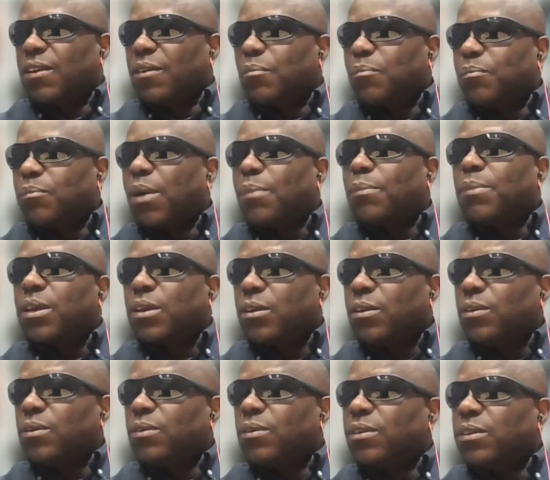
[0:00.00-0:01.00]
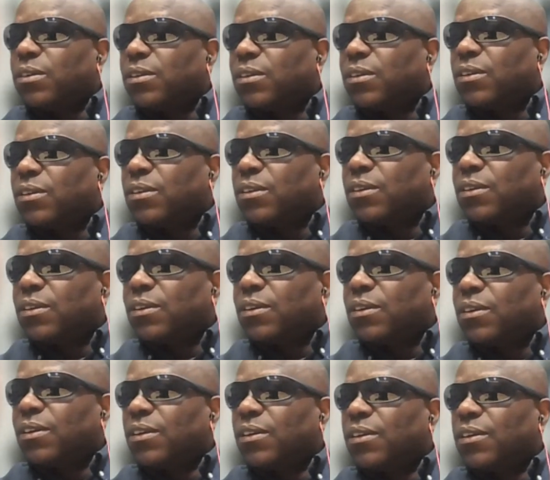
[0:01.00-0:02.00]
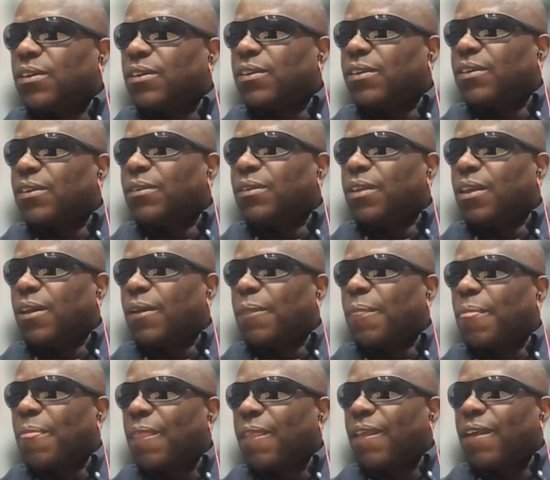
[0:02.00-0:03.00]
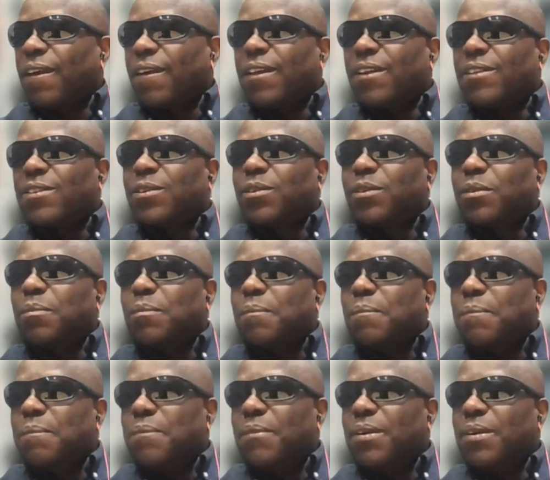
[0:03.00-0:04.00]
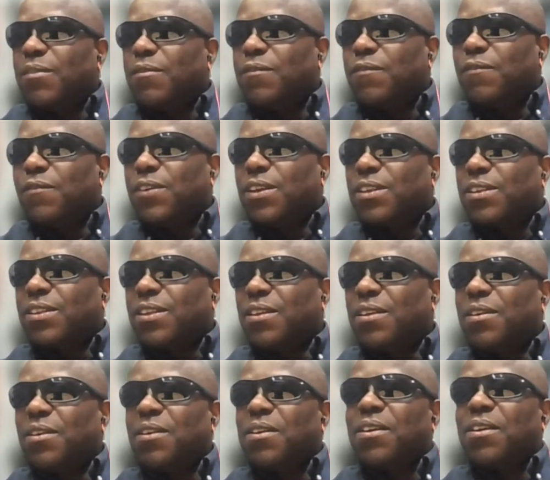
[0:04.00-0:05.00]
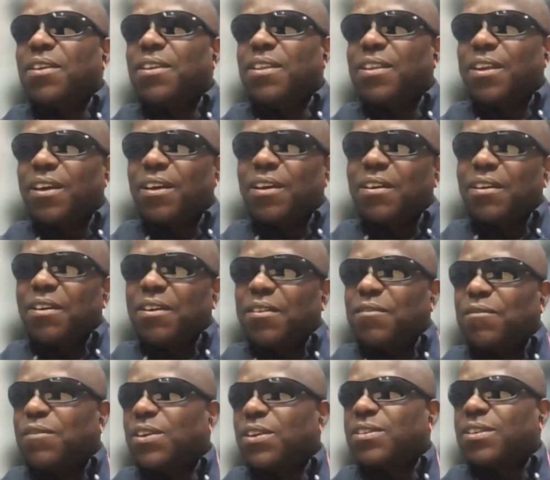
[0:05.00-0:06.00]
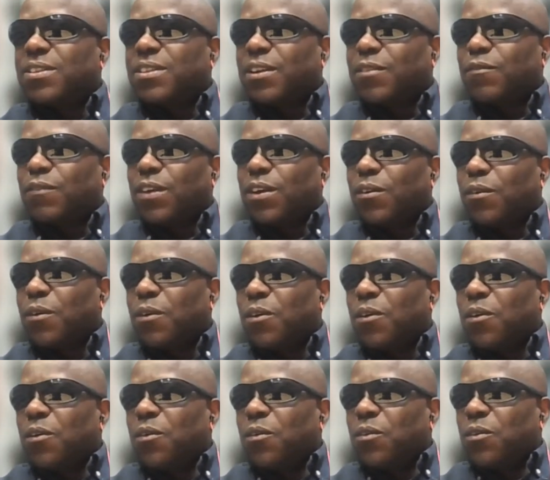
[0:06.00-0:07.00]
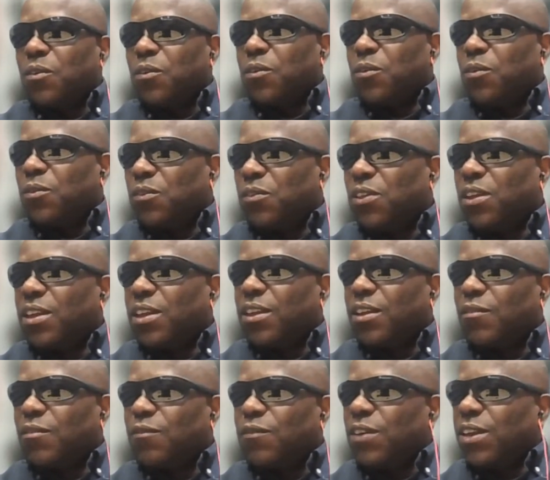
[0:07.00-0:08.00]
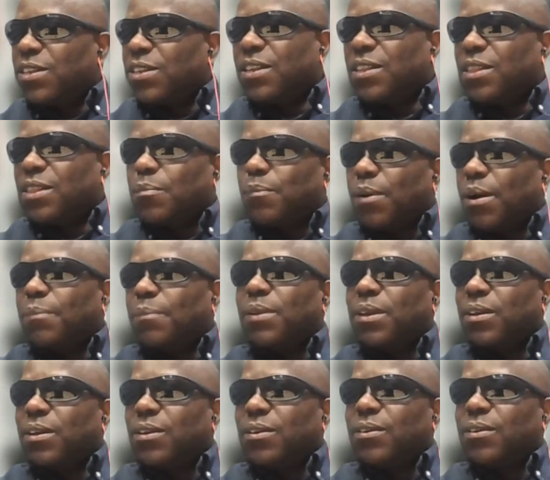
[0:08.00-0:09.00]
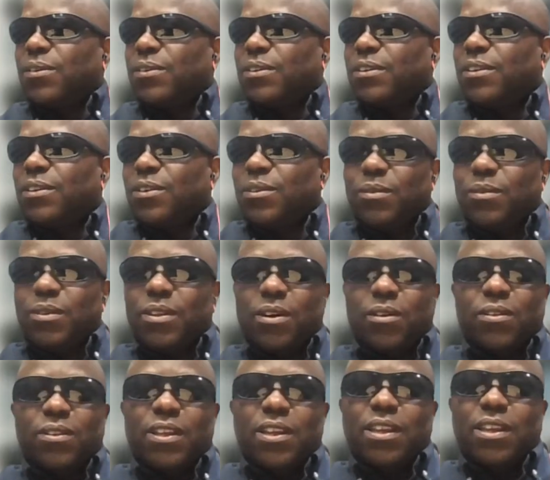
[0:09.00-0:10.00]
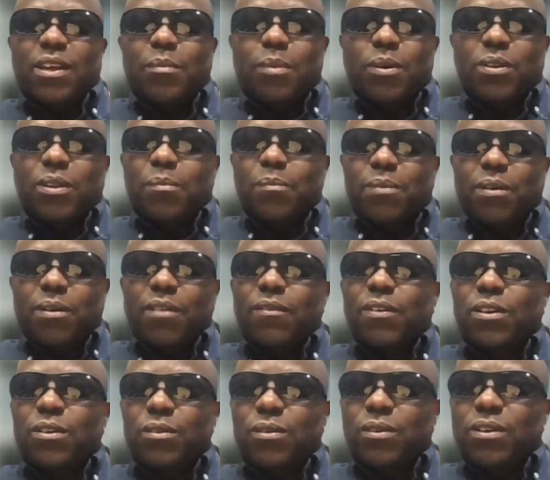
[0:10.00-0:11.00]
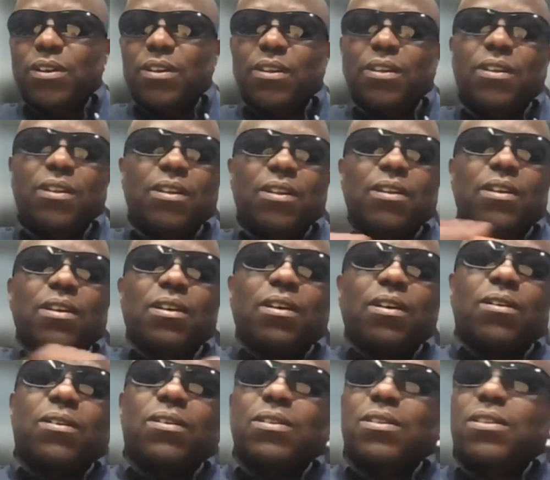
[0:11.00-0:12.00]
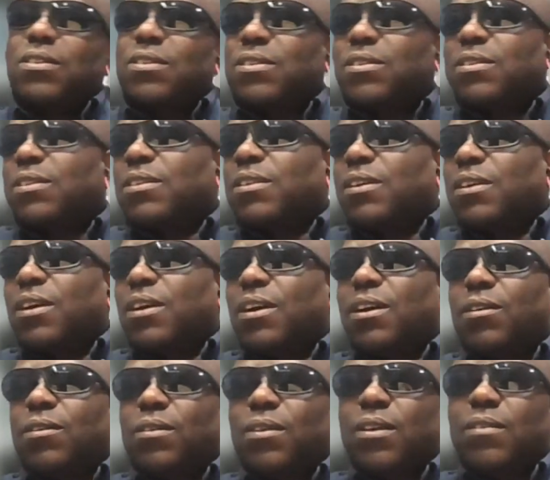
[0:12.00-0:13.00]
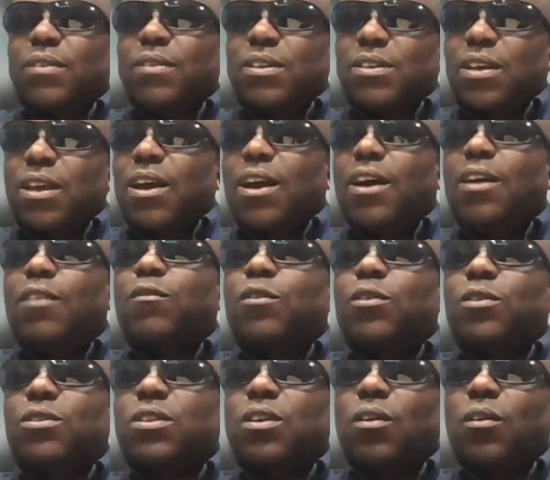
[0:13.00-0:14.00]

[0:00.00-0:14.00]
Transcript: public good. Yeah, that's called fixes that fail. Fixing the public good without thinking about the private good causes a whole adventure. And of course,